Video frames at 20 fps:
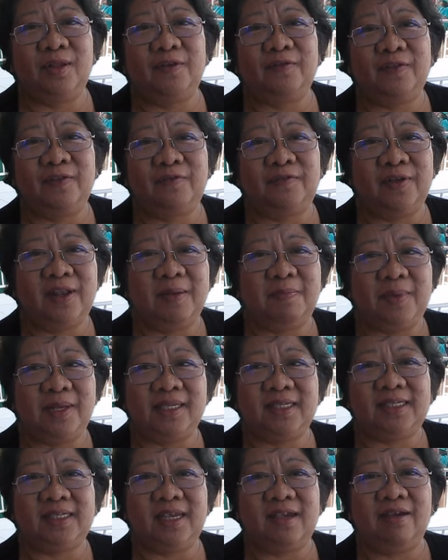of the
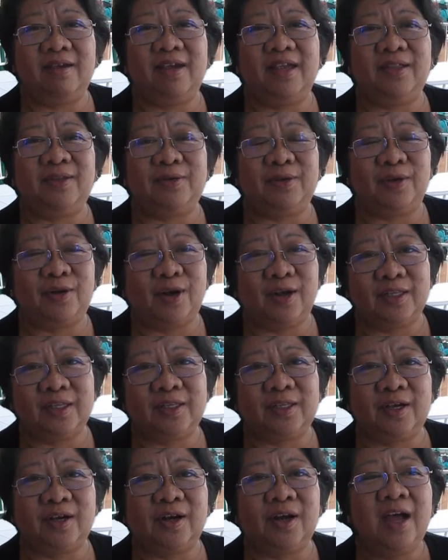Philippines here in
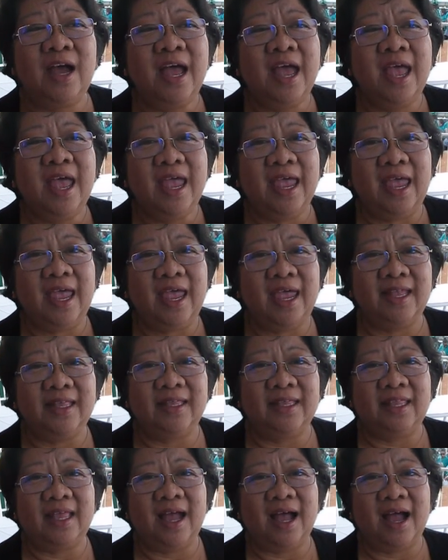Toronto, and
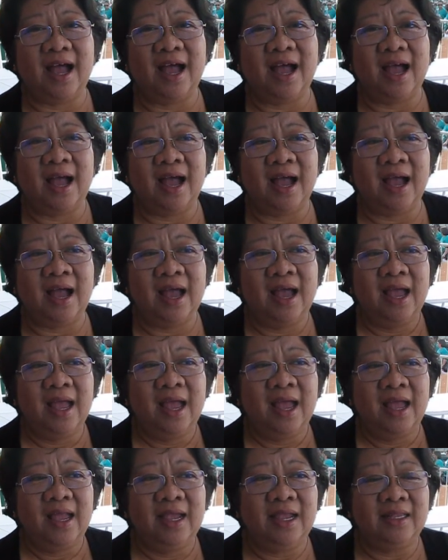
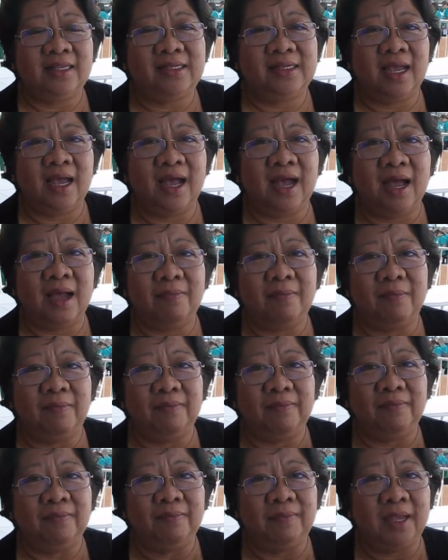it's
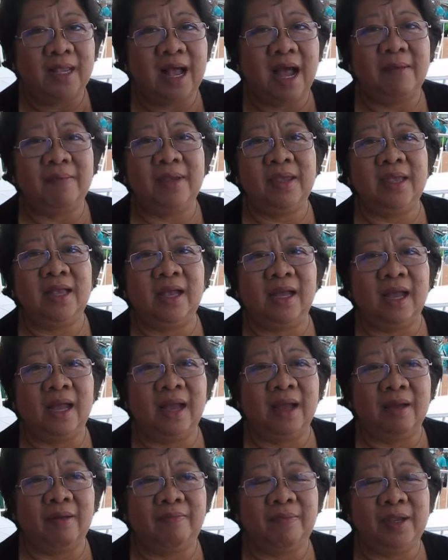becoming
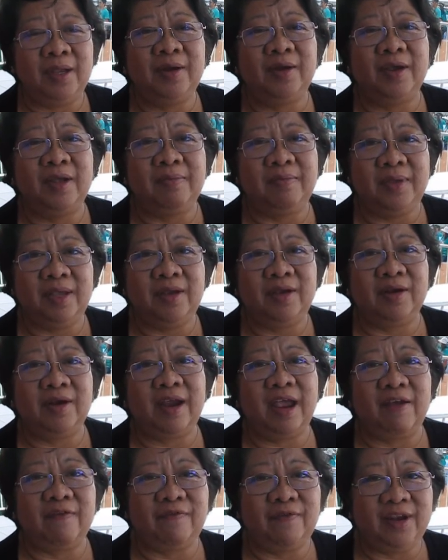bigger and bigger
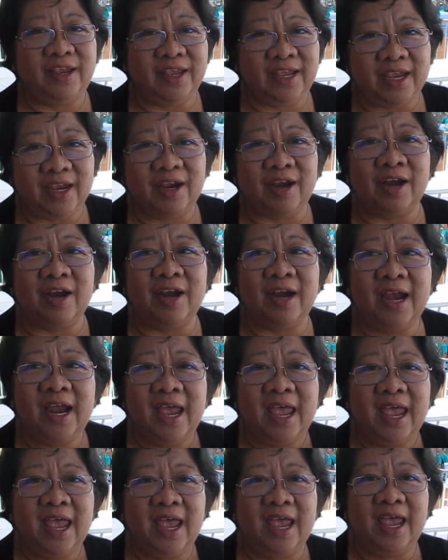every year,
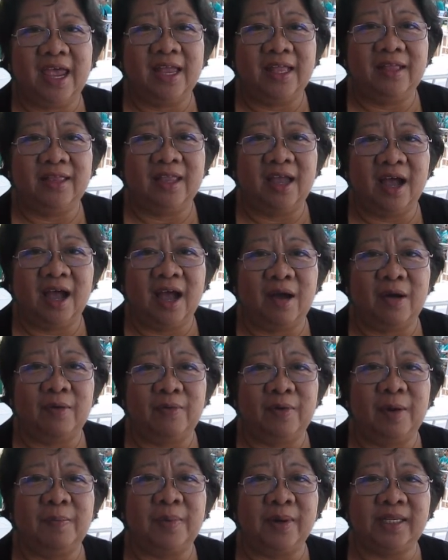and
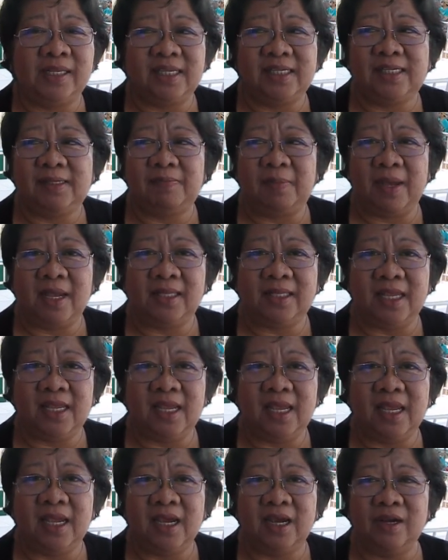we're participating
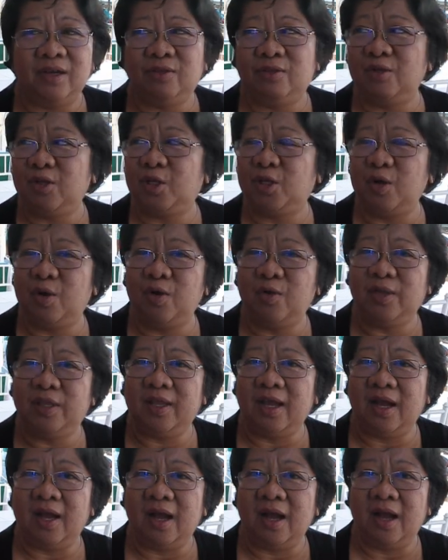here to show
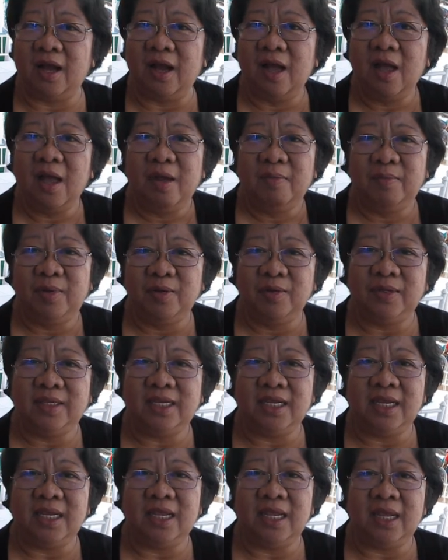the
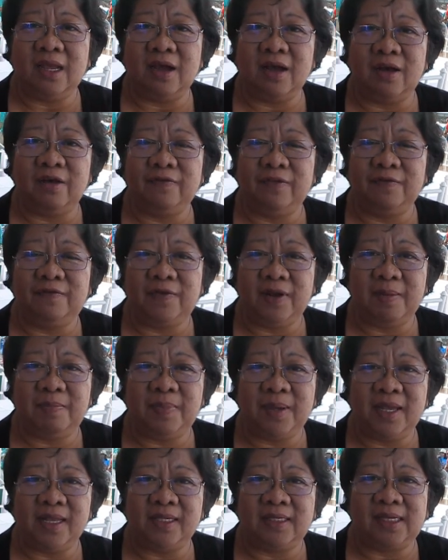beauty of the
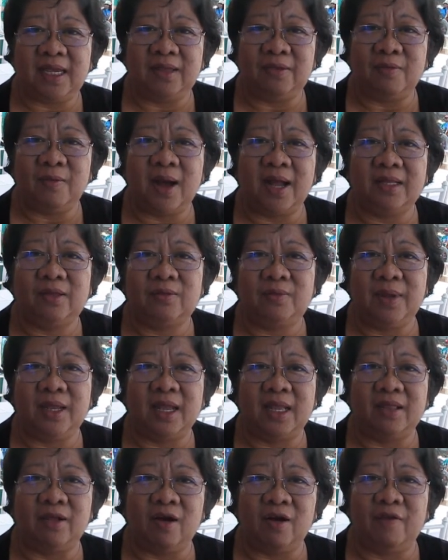Philippines and what we
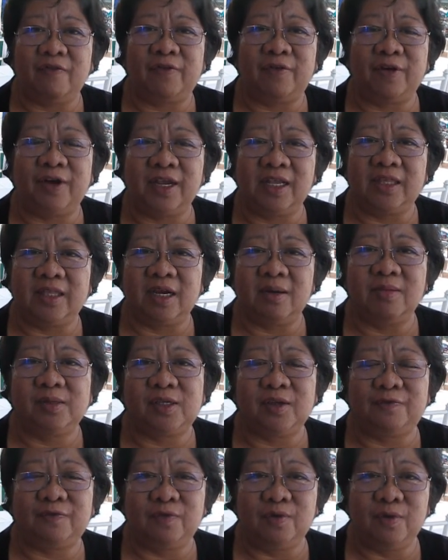can offer in terms
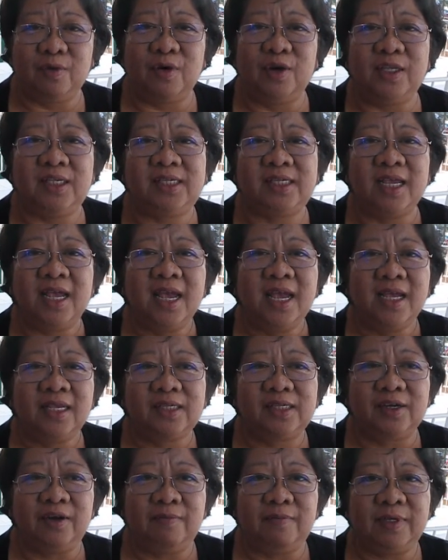of goods,
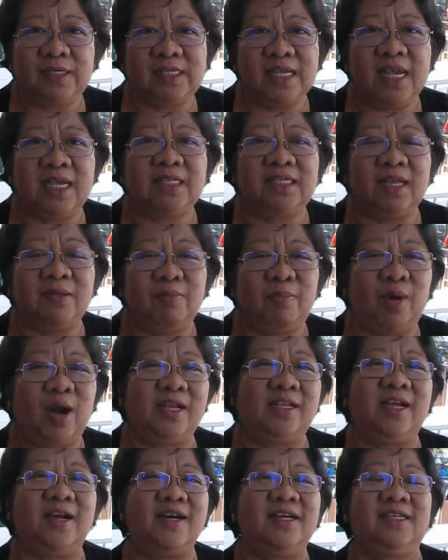services, and
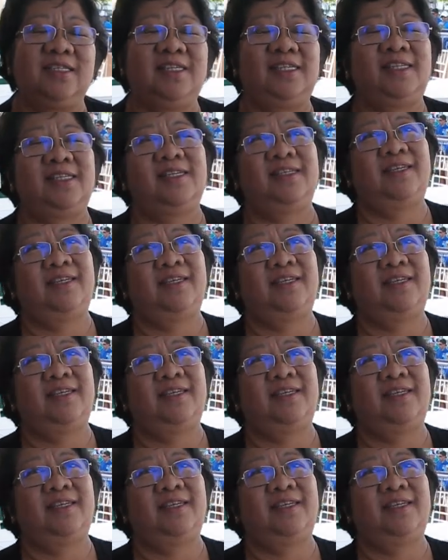products.